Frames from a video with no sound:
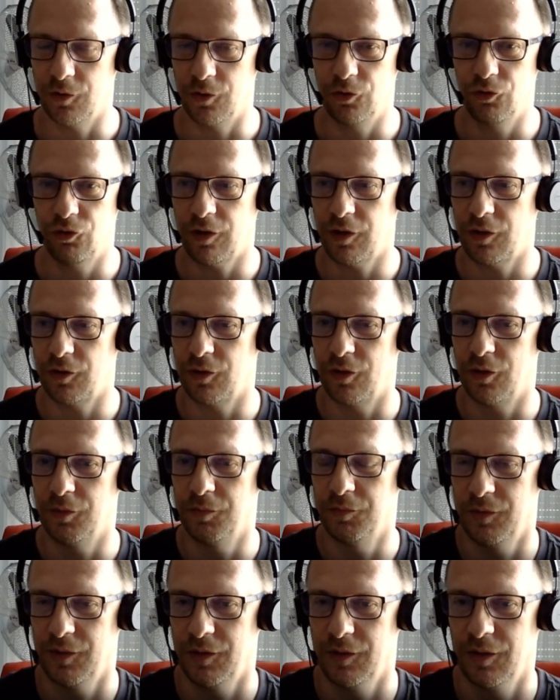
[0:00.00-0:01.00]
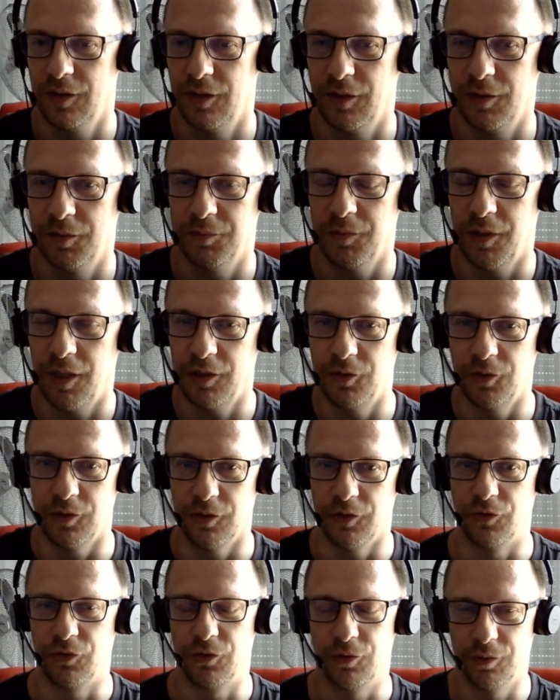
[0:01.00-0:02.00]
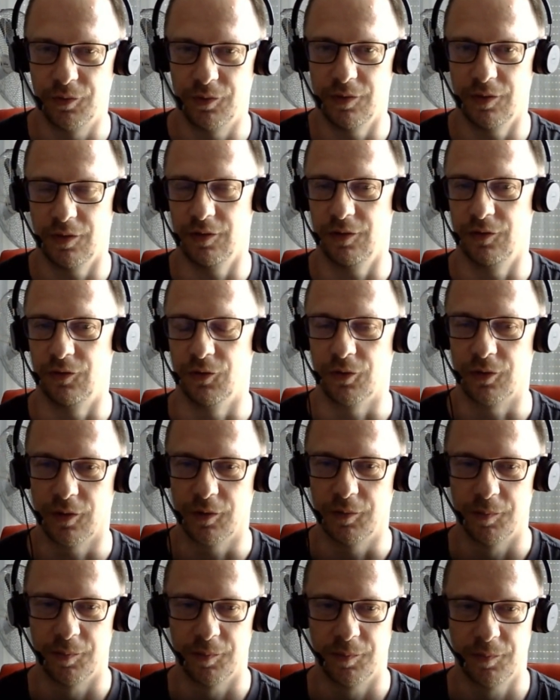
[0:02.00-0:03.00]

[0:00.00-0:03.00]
or general, either is okay.